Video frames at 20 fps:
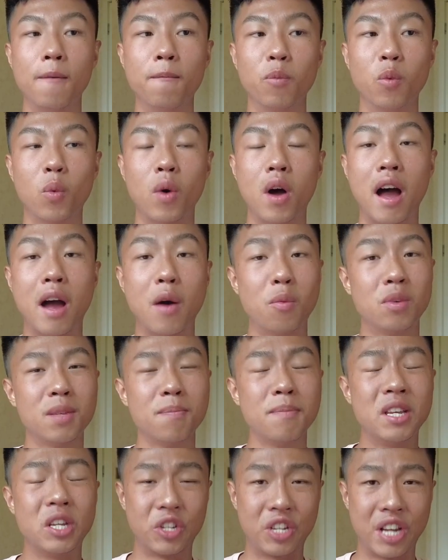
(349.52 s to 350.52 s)
Well, I was a
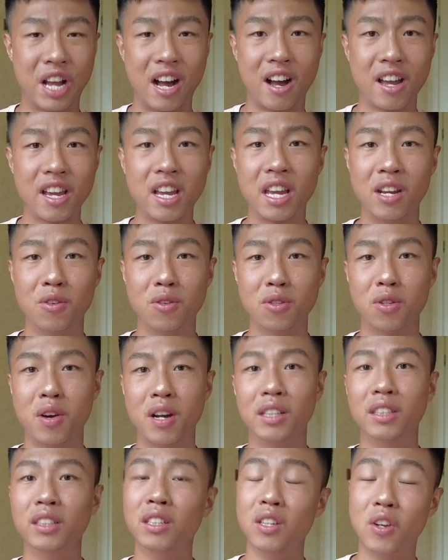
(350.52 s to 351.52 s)
bit shy, and also I
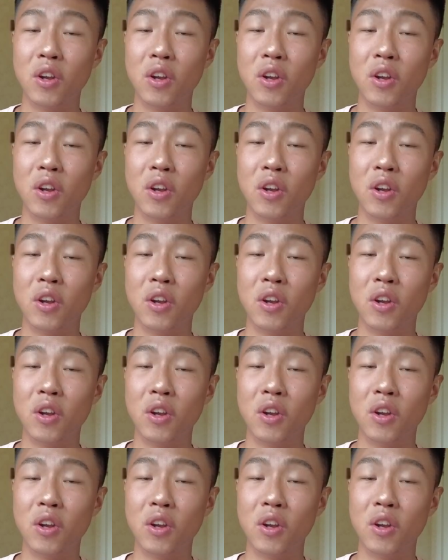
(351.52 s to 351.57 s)
didn't